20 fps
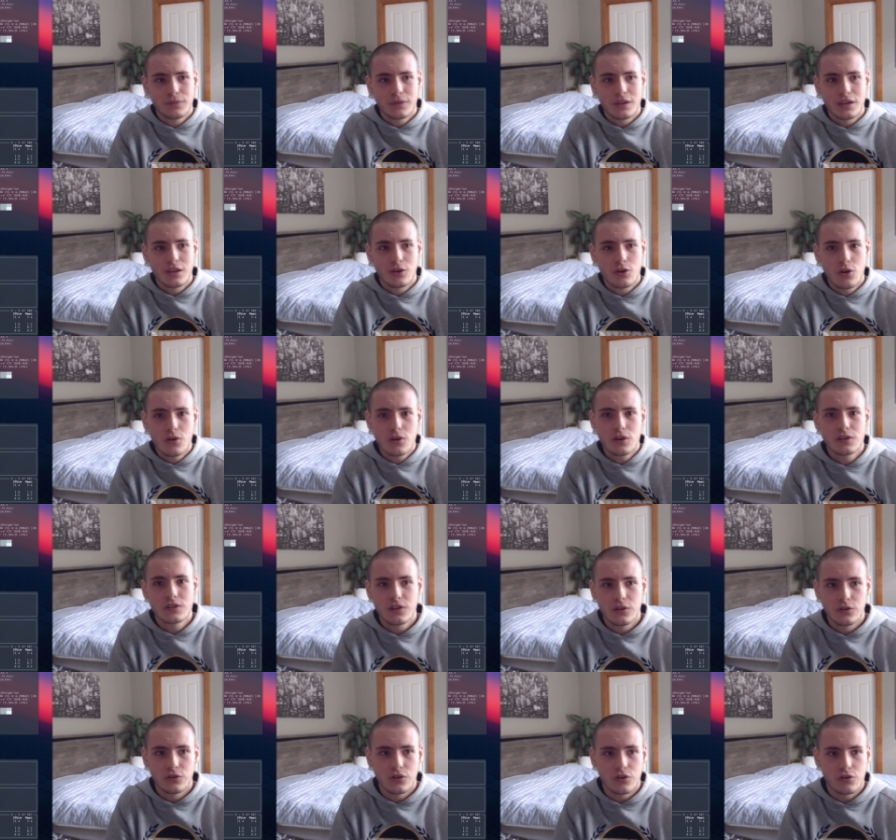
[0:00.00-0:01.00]
in going into
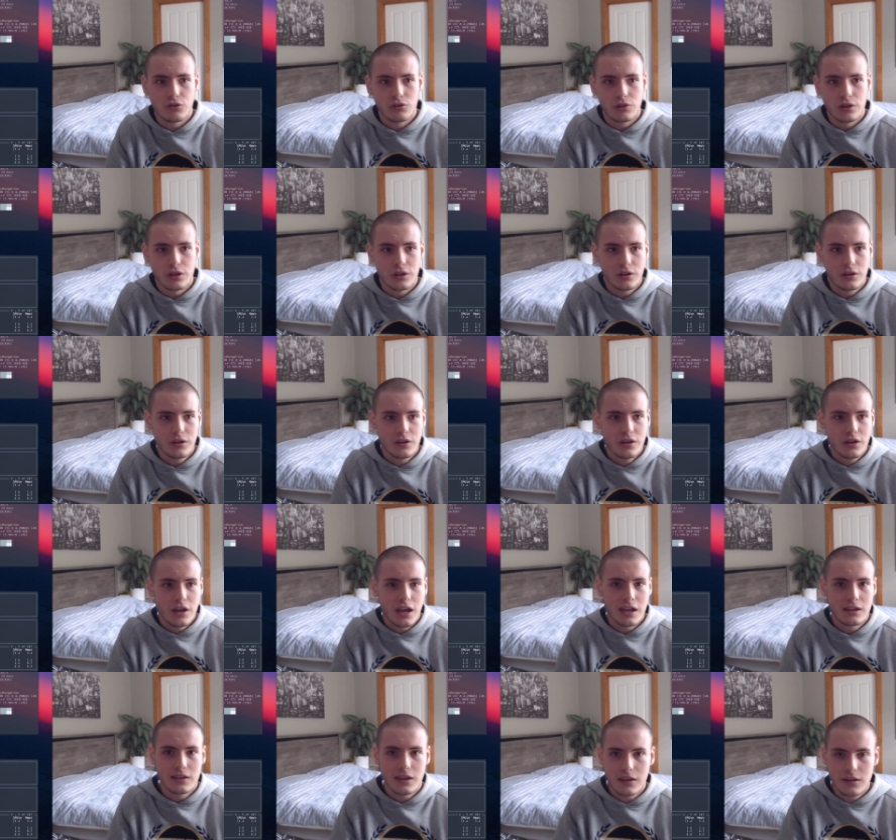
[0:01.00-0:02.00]
your degree?
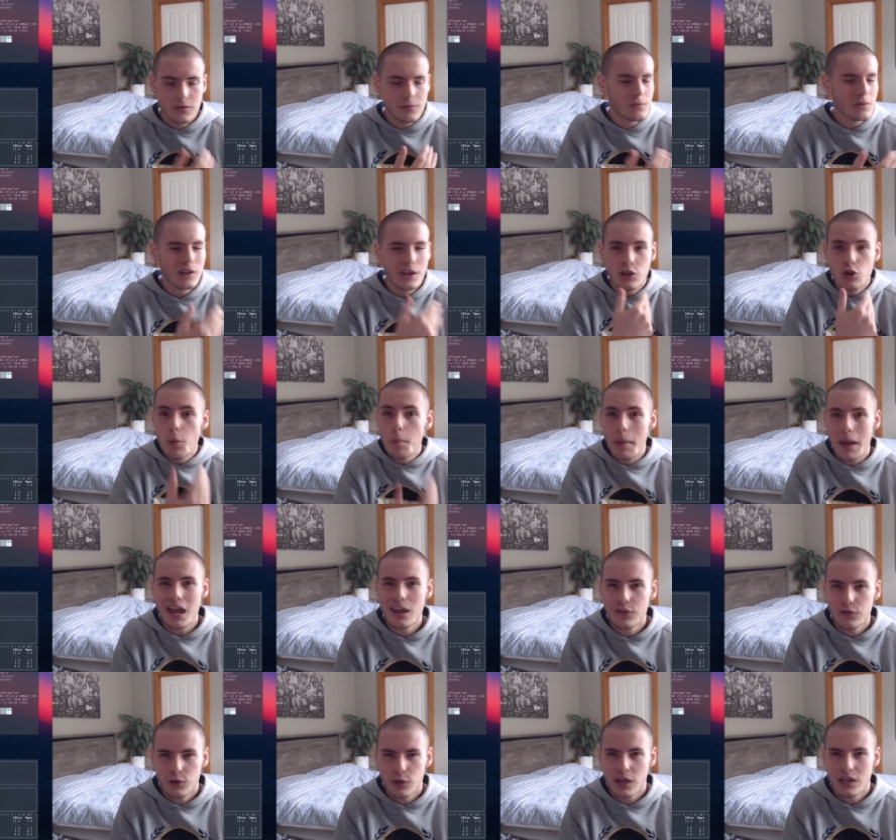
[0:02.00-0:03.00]
And like, like you're paying
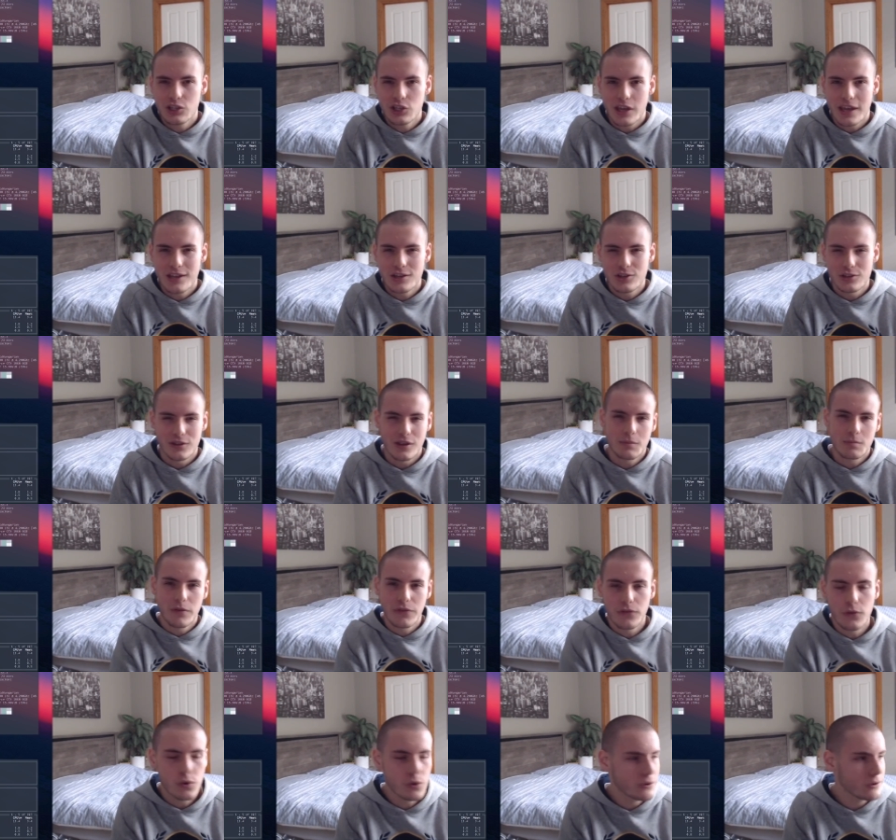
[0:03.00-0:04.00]
for your education. Like
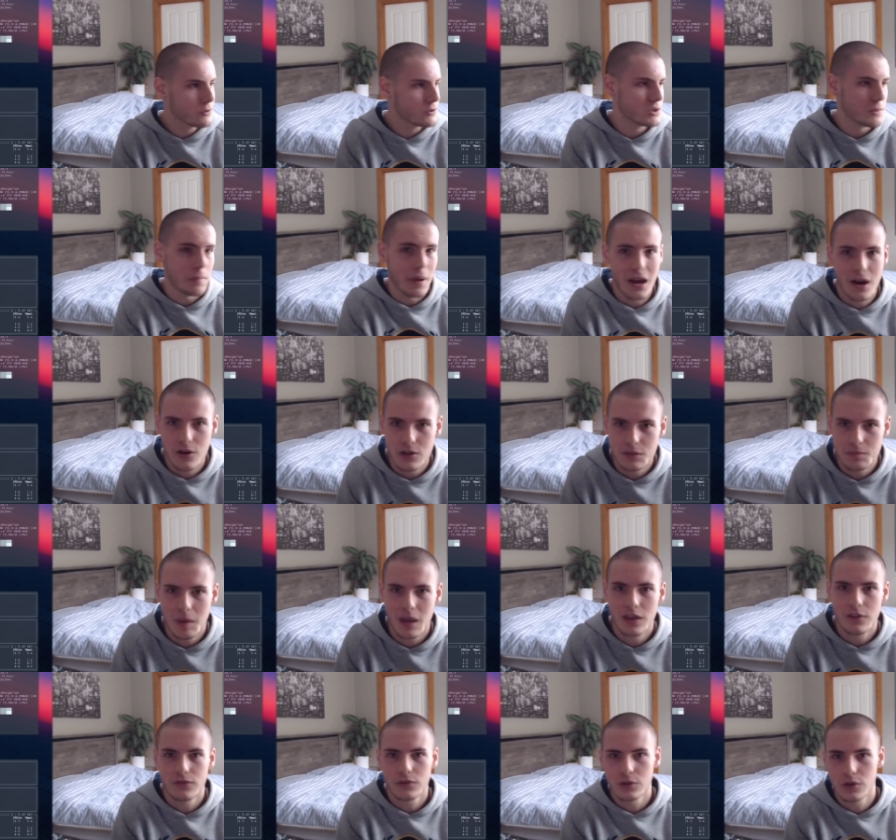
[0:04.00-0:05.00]
before, it was your parents
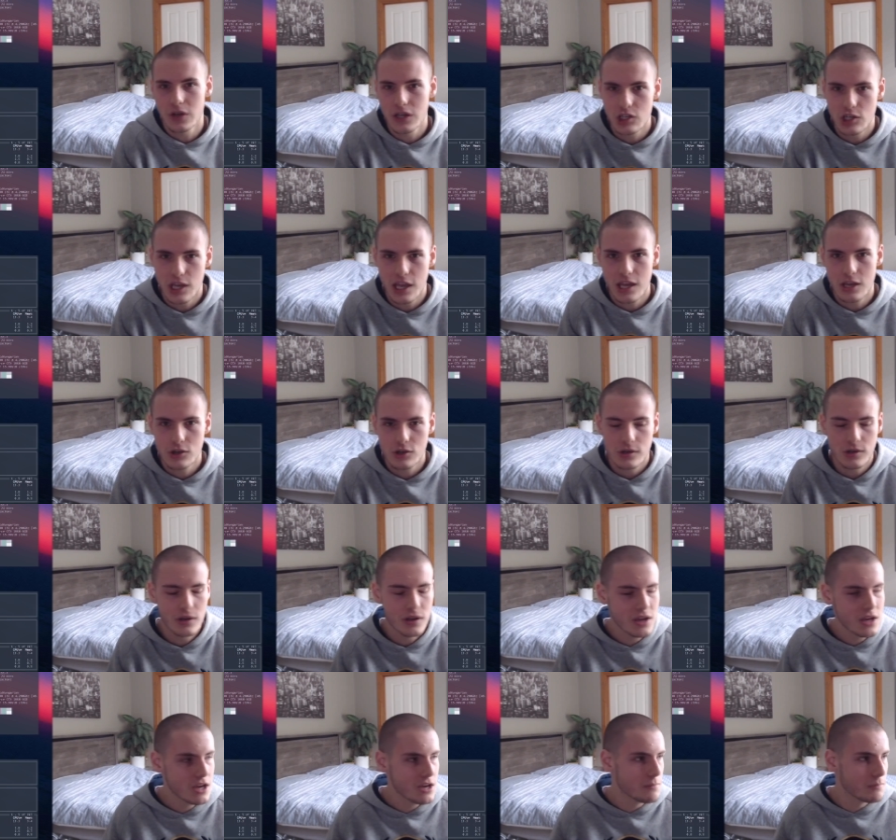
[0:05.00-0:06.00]
paying for your education,
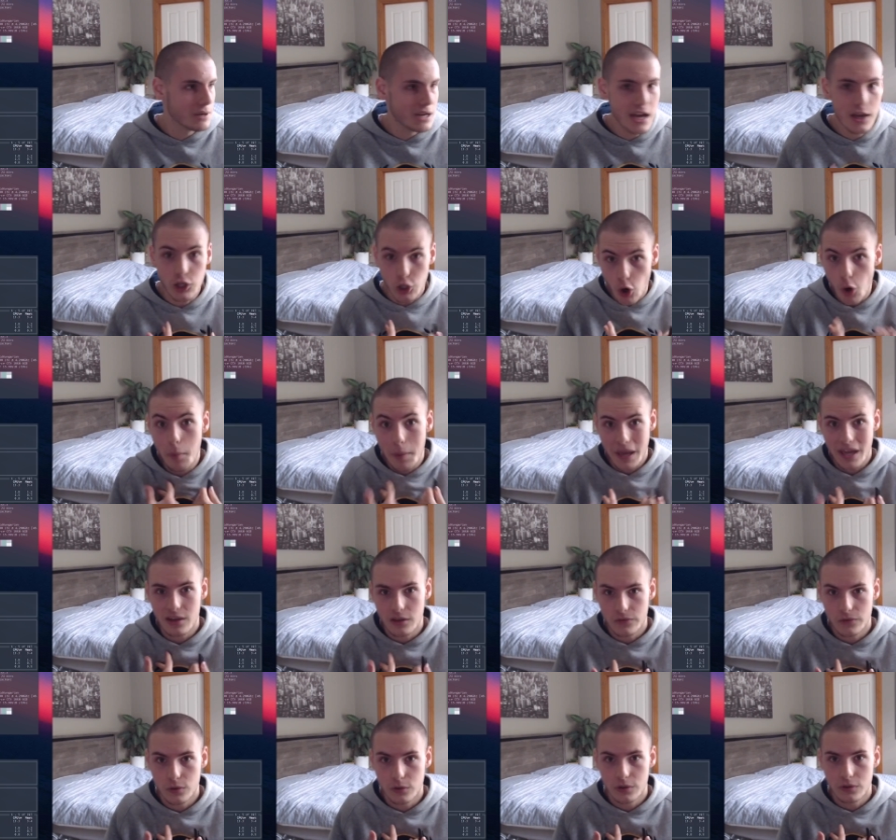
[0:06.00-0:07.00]
but now you're paying
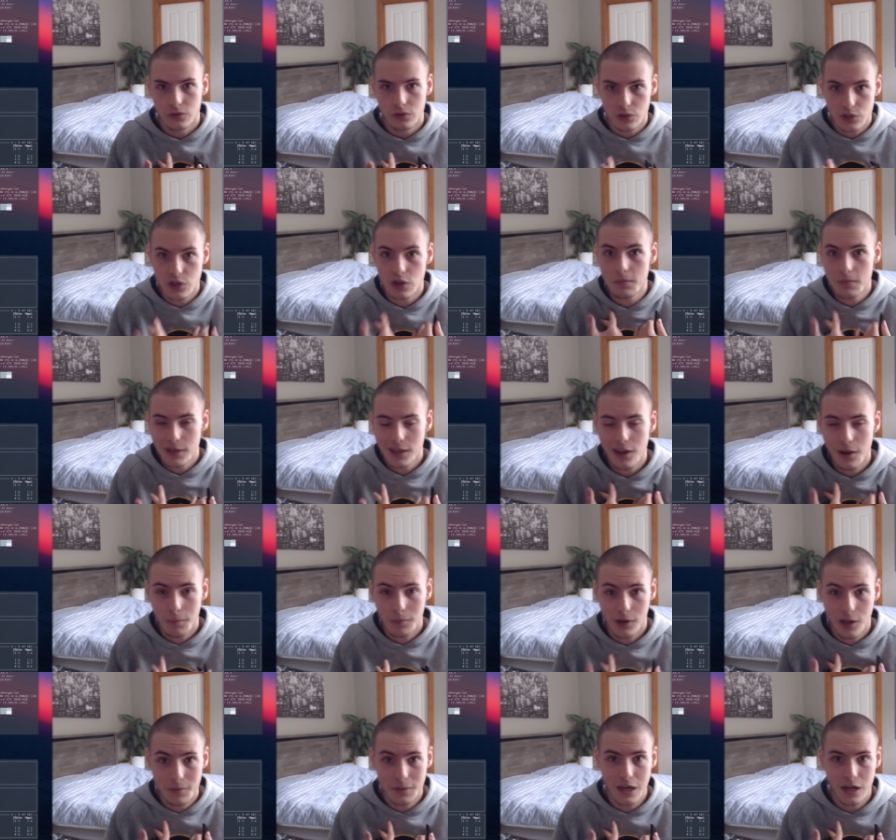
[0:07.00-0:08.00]
for it. It's going to be
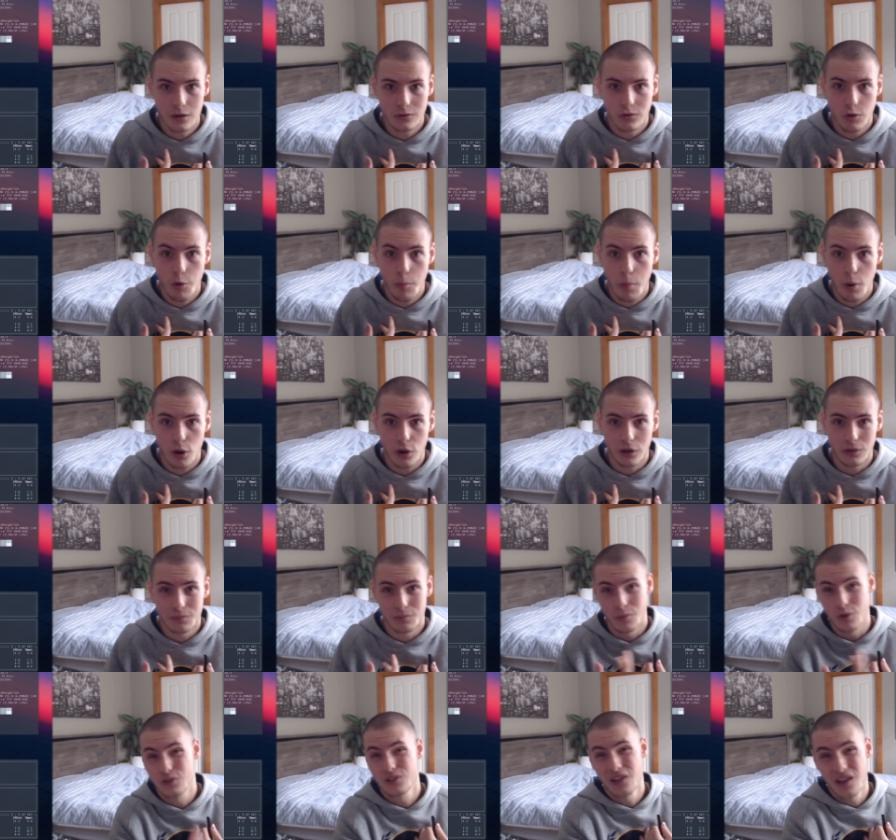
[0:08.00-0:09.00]
coming out of your pocket,
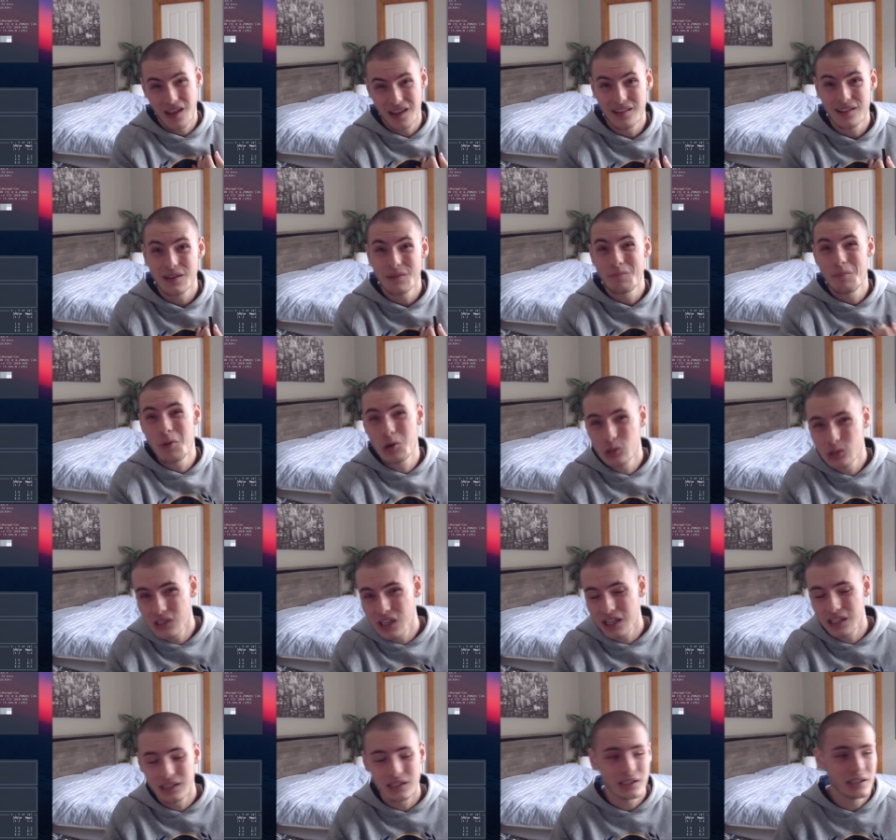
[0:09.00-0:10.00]
most likely. Most
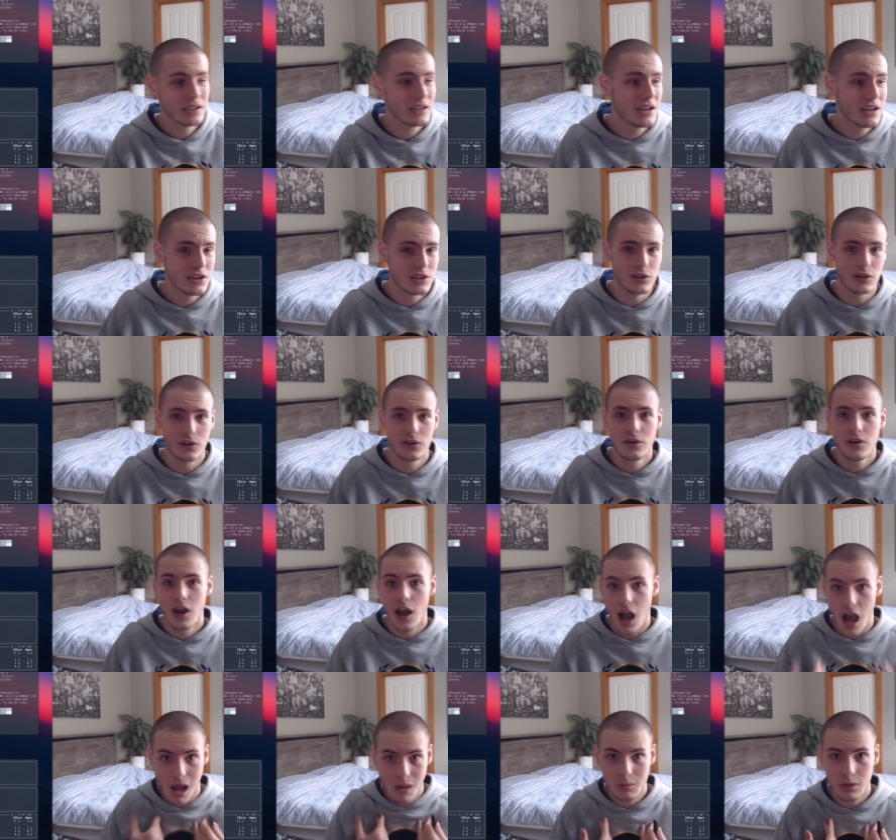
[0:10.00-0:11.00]
likely, you know,
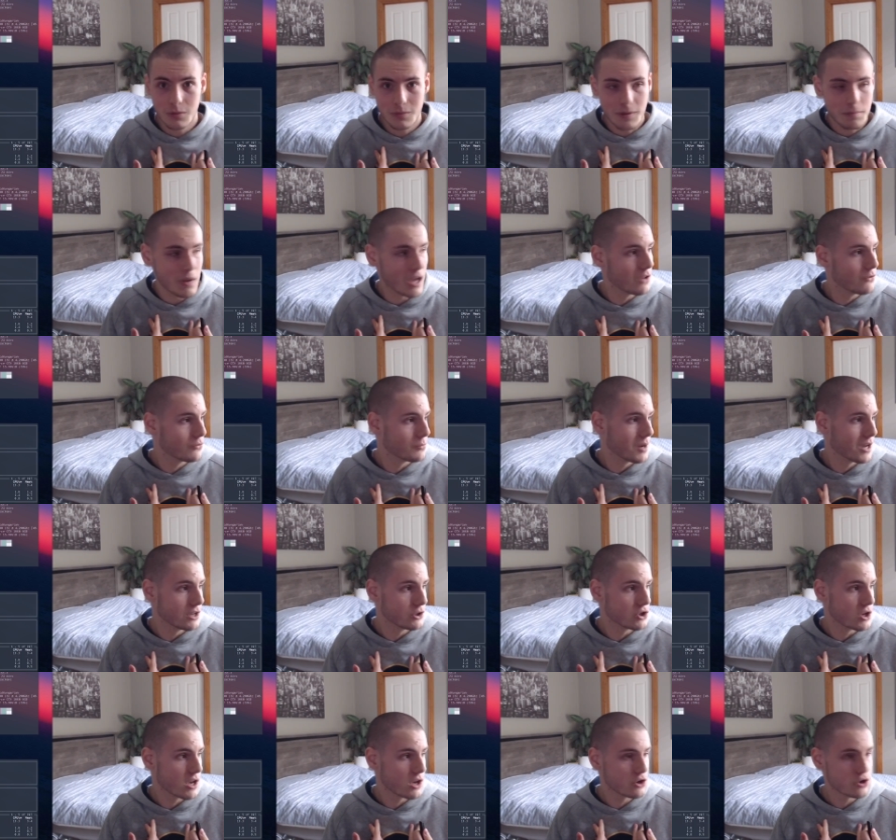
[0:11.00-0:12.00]
I'm going to be paying for my
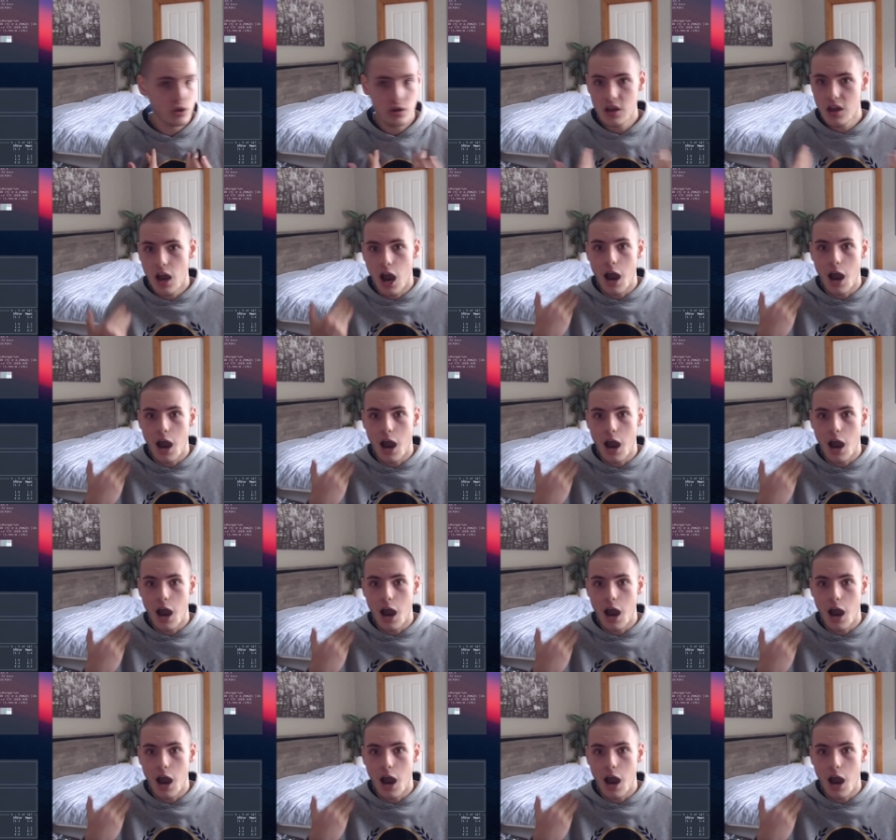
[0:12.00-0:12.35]
education.